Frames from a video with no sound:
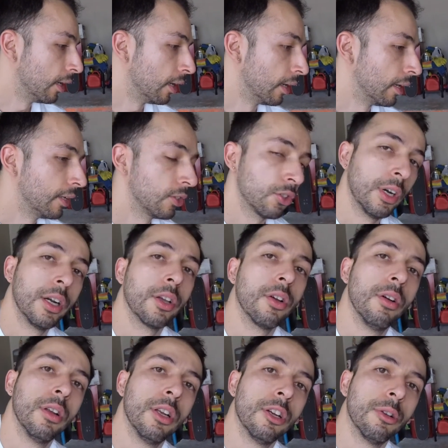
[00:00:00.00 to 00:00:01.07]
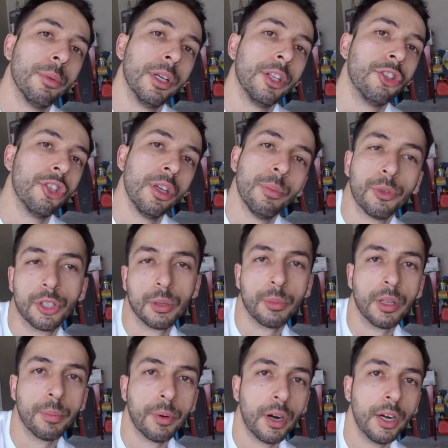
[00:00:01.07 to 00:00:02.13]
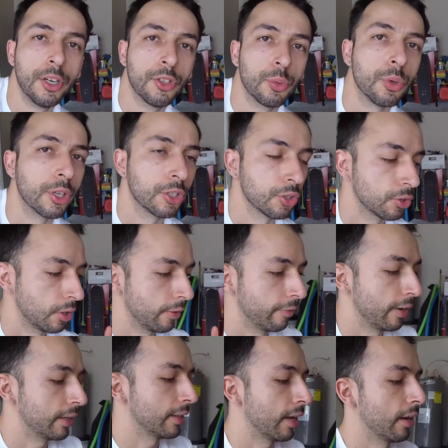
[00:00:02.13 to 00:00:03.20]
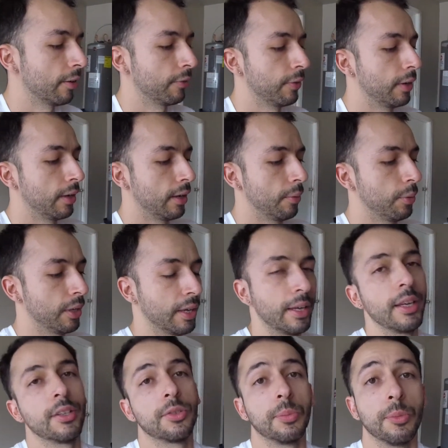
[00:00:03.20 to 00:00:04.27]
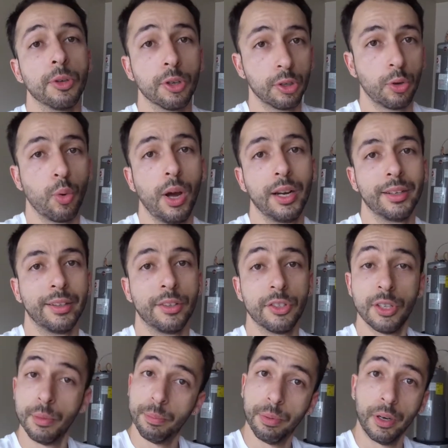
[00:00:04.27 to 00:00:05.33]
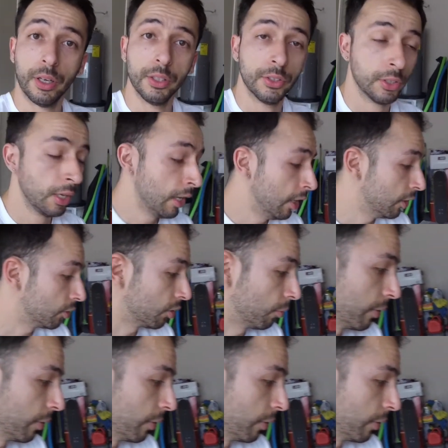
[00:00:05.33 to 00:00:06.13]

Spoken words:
he's trying to go a little bit cheap with some of the parts. We're just gonna find out if we can get some good quality cheap parts. So we